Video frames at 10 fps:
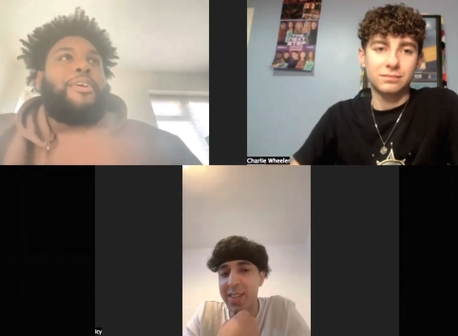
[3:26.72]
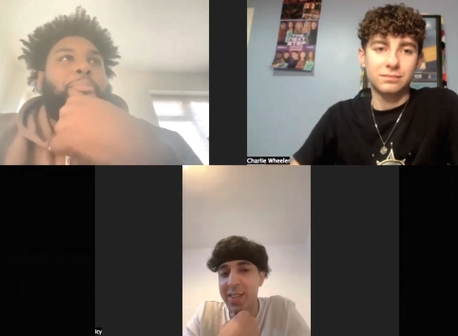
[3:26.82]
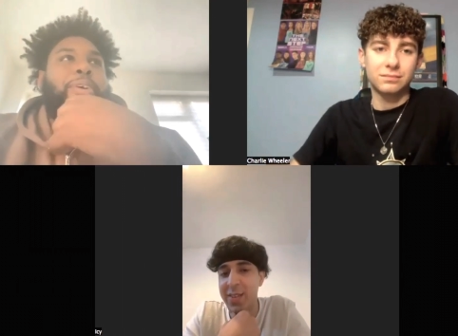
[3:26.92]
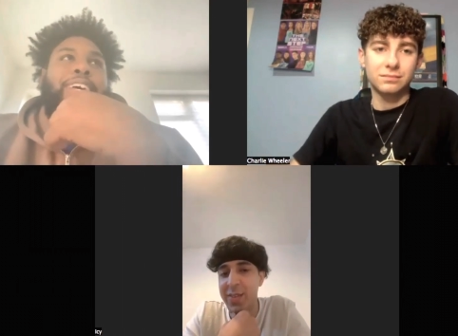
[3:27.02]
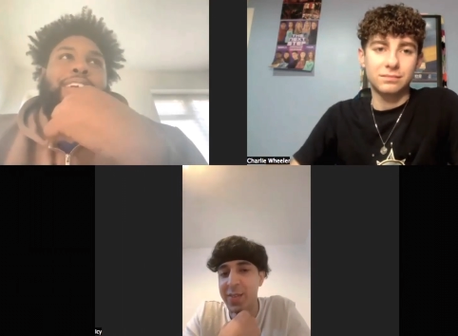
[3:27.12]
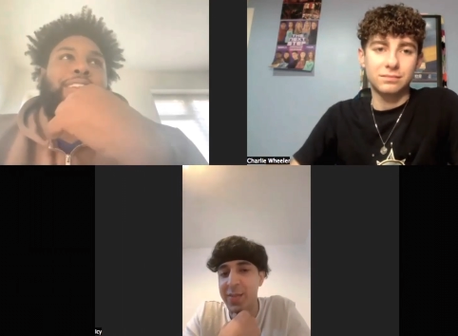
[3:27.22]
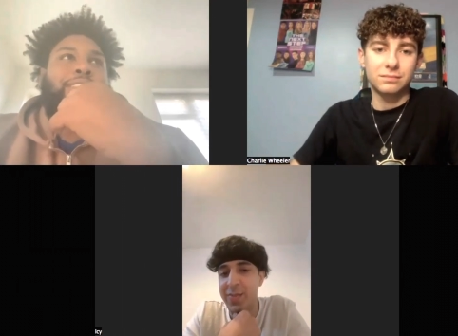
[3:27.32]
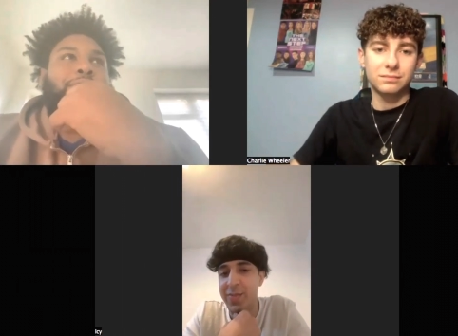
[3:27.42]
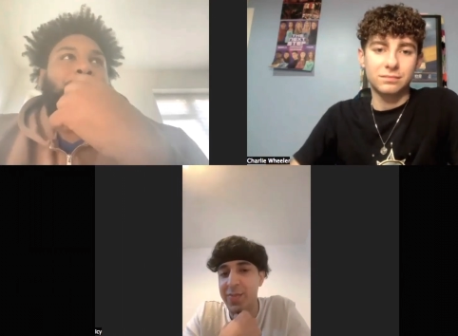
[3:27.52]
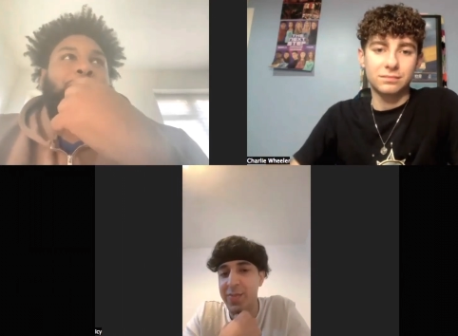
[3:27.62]
Speaker 1: But
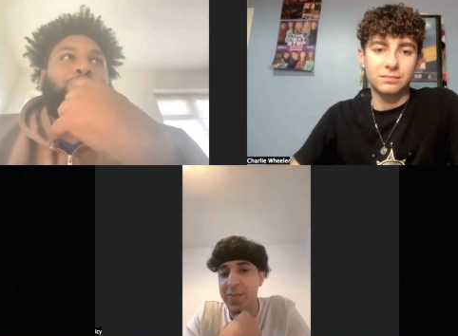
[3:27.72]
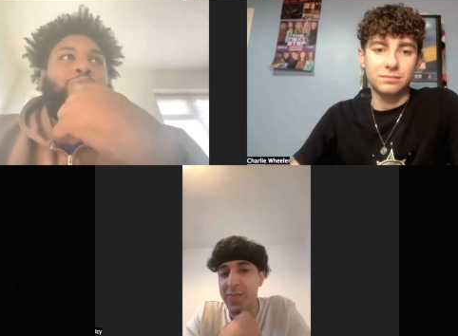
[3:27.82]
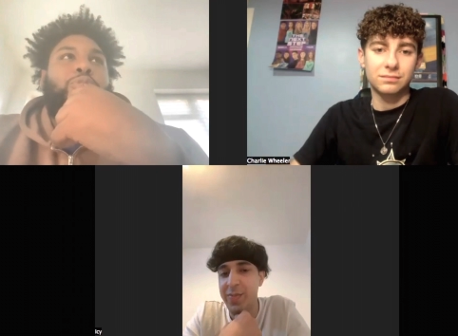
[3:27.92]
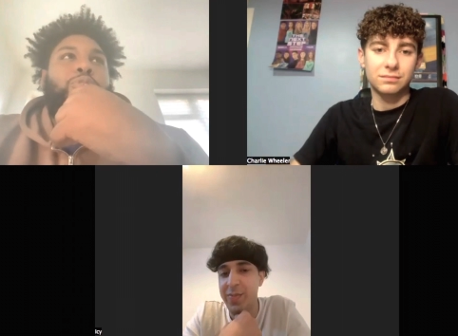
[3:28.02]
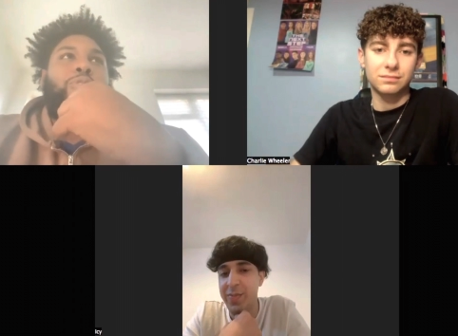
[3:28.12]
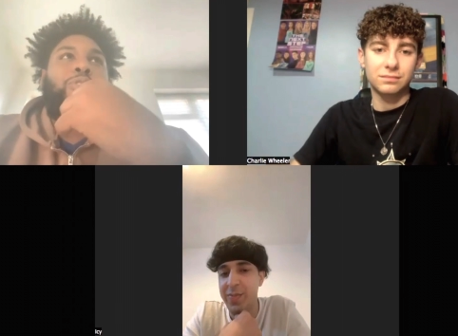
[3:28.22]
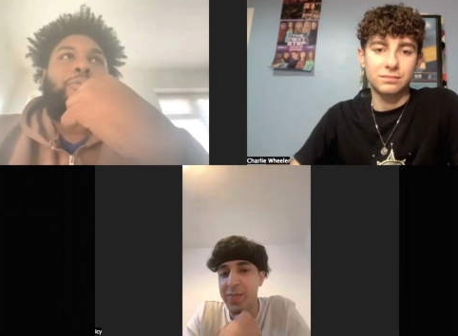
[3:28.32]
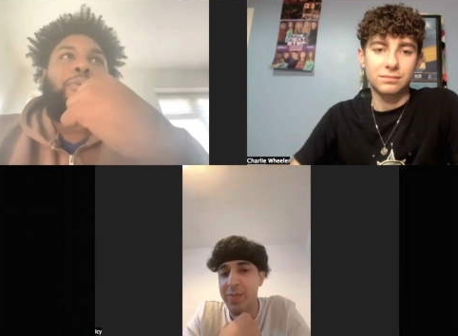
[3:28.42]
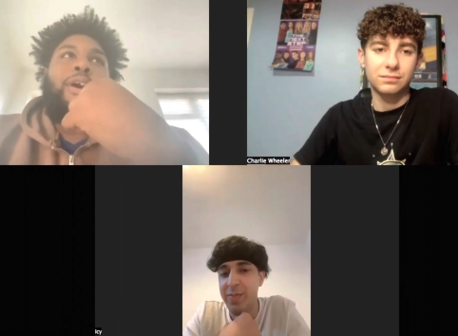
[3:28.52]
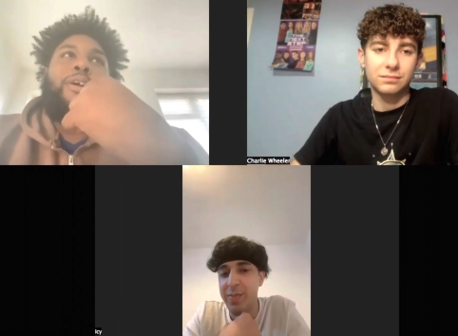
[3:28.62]
then we
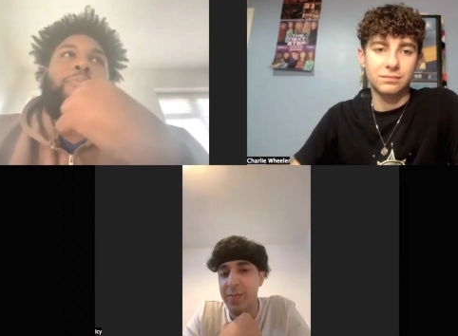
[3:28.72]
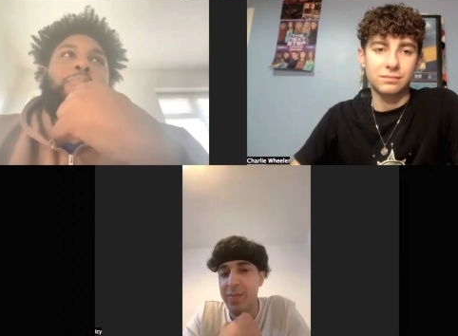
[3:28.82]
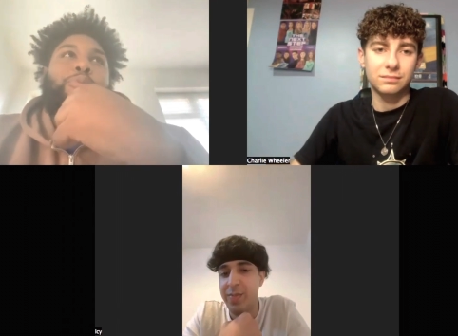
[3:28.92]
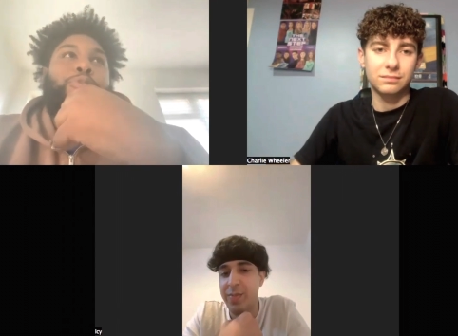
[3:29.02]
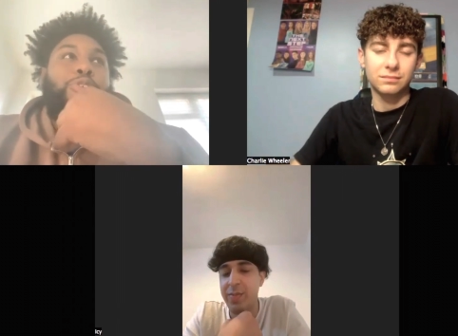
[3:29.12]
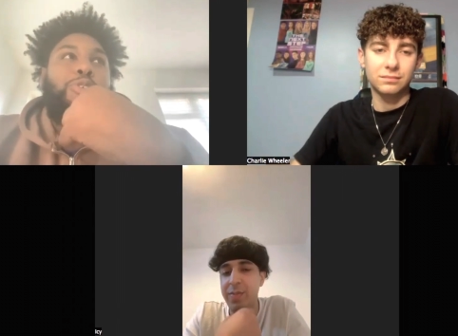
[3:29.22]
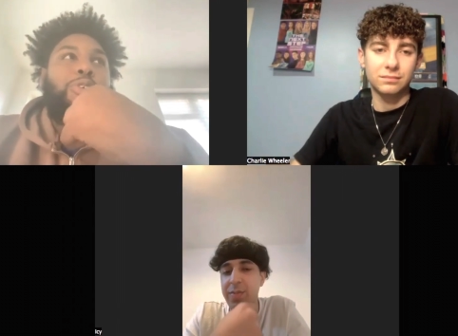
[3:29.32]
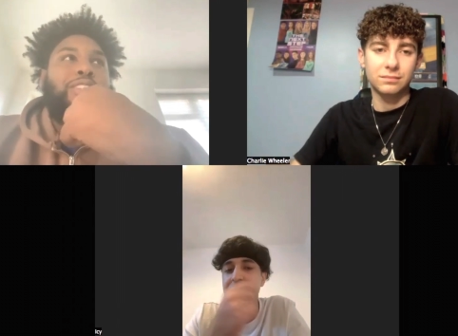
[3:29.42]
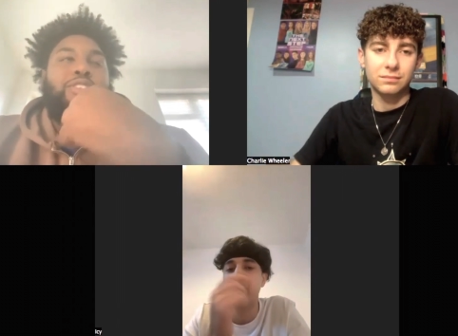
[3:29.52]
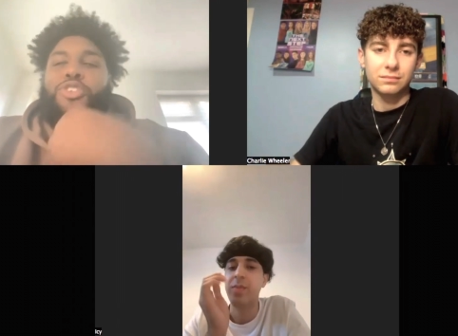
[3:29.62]
saw um,
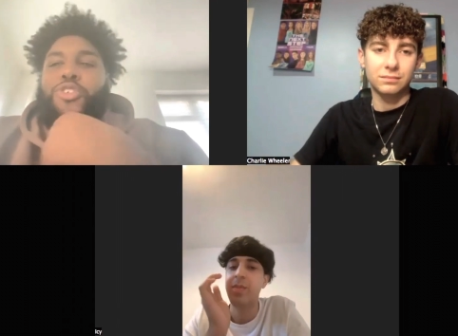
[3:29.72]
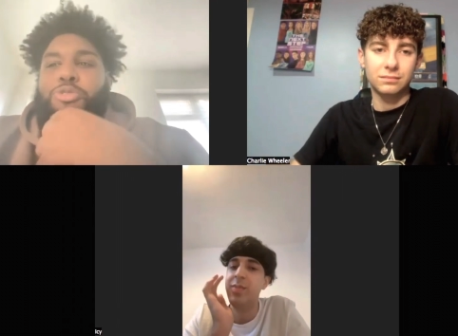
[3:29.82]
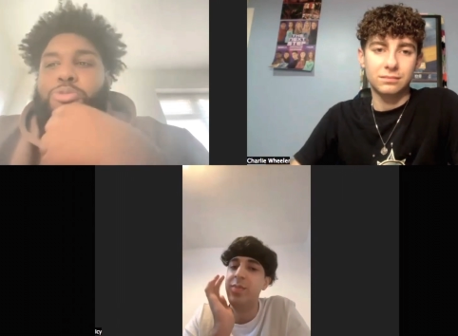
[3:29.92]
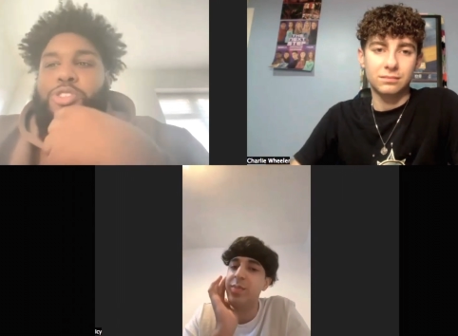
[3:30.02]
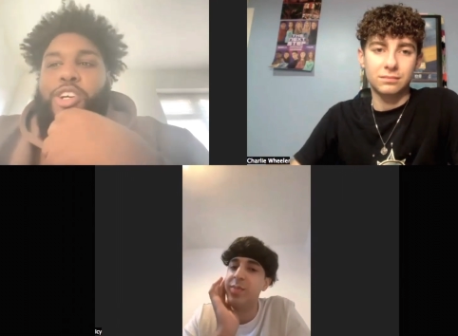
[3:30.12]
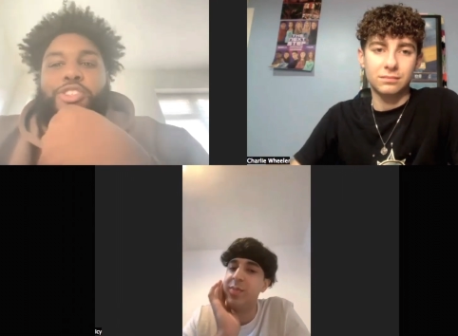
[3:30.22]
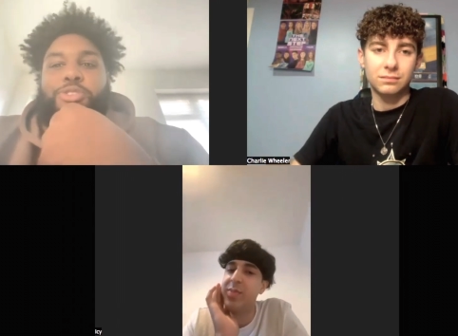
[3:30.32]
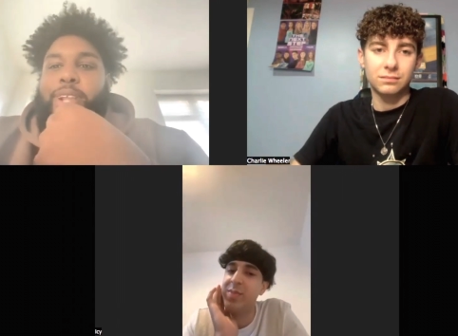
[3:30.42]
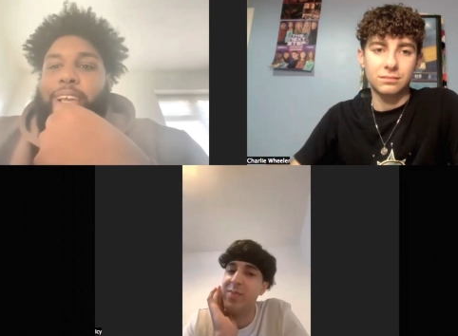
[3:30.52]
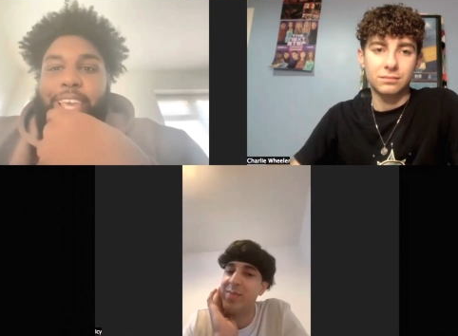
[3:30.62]
Bruno as a new
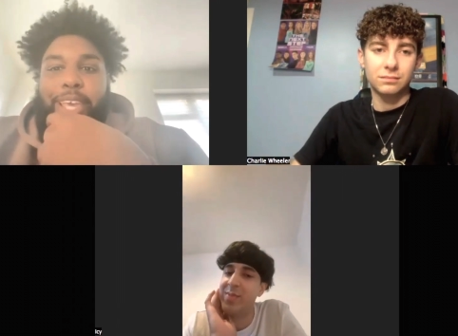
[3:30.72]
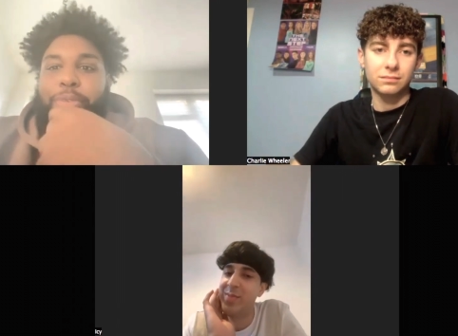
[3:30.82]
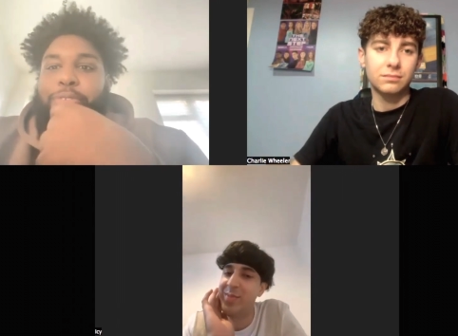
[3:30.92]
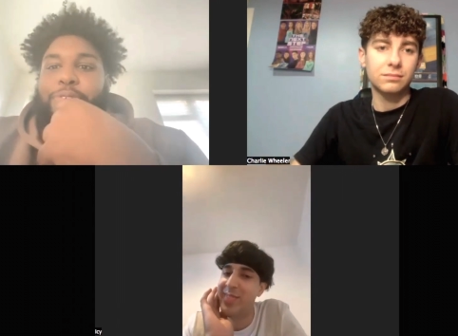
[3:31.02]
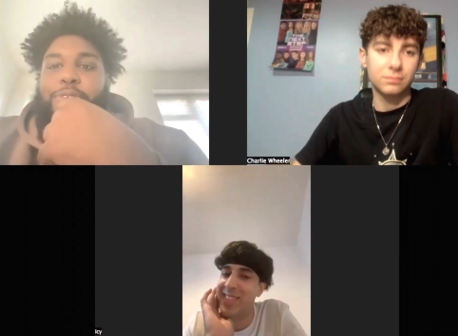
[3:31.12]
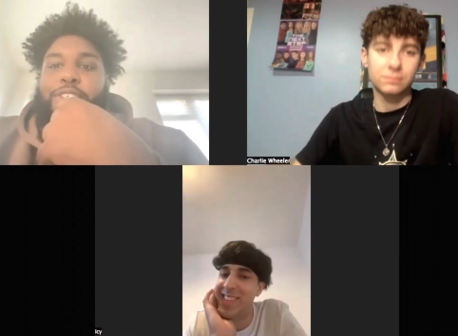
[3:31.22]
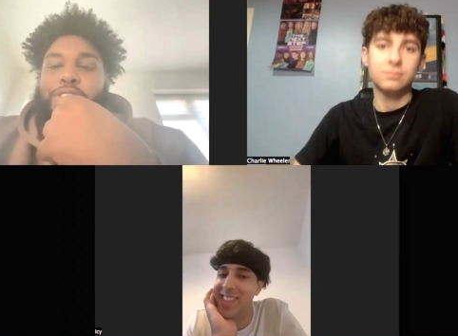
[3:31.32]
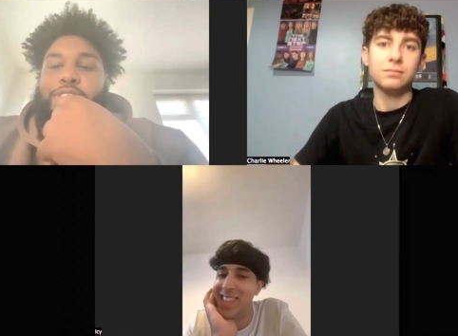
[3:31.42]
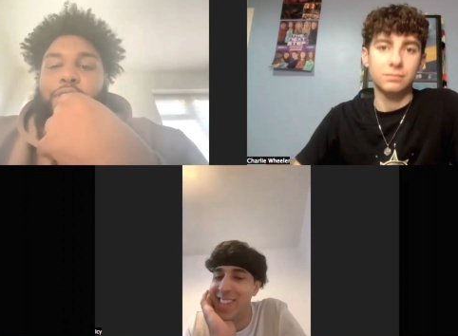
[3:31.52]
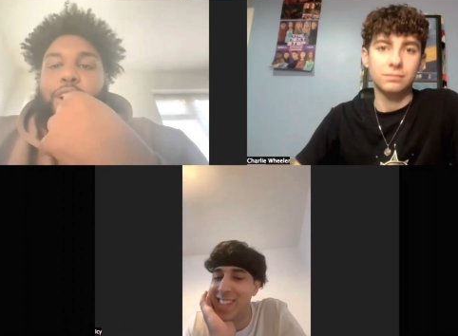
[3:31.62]
judge as well that came in for
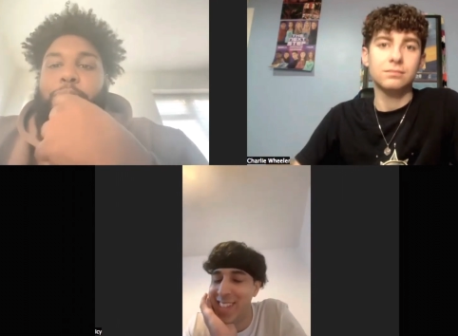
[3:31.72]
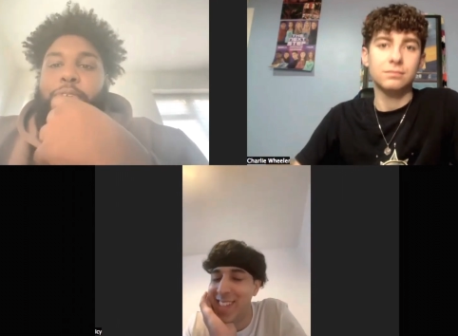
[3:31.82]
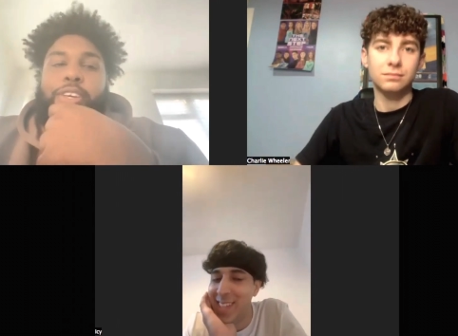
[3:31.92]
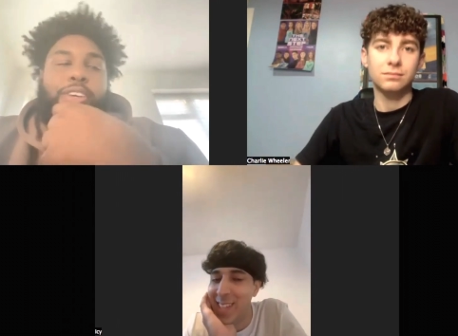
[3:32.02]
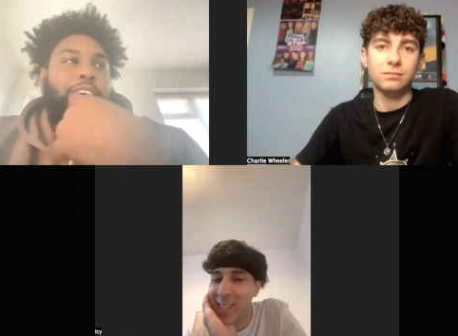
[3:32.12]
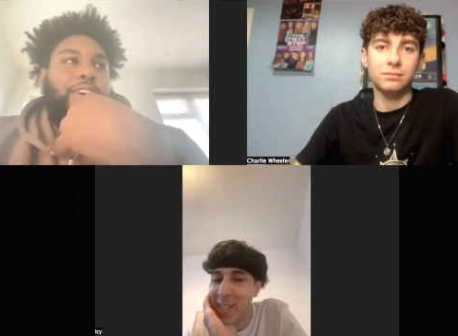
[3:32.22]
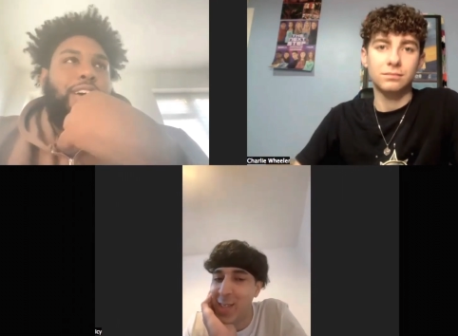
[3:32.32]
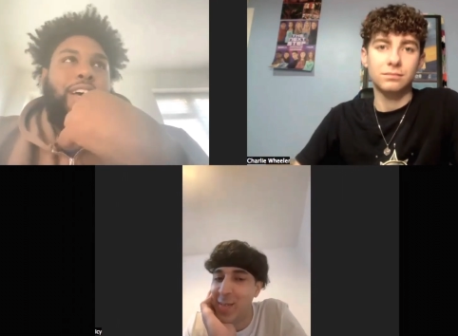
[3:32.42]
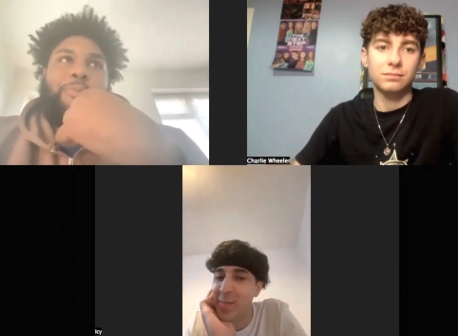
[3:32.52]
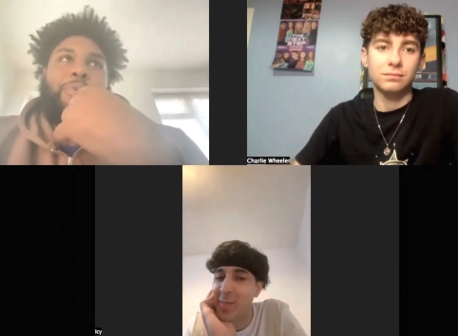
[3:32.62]
this um, year,
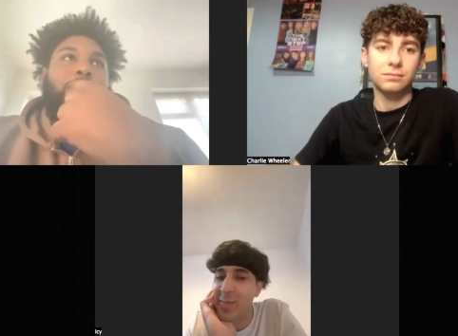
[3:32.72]
and we were